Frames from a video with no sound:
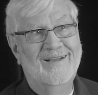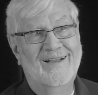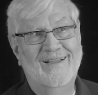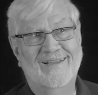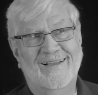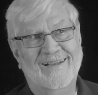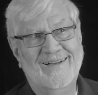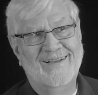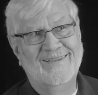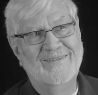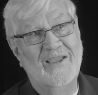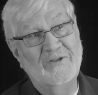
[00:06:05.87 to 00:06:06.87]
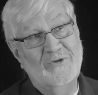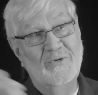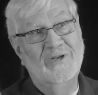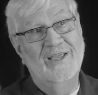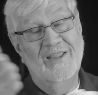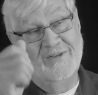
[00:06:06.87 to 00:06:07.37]
So they can
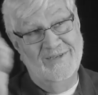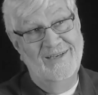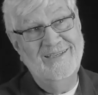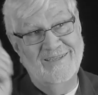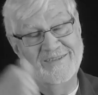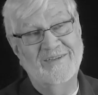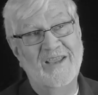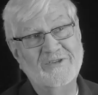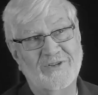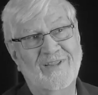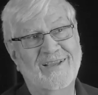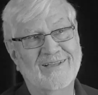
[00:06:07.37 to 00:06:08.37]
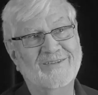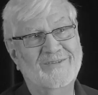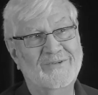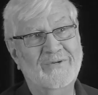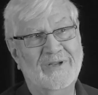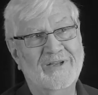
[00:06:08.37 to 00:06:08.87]
tune in, at least the station they can
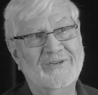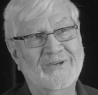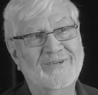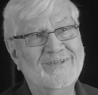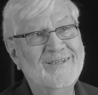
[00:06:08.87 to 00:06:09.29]
tune into.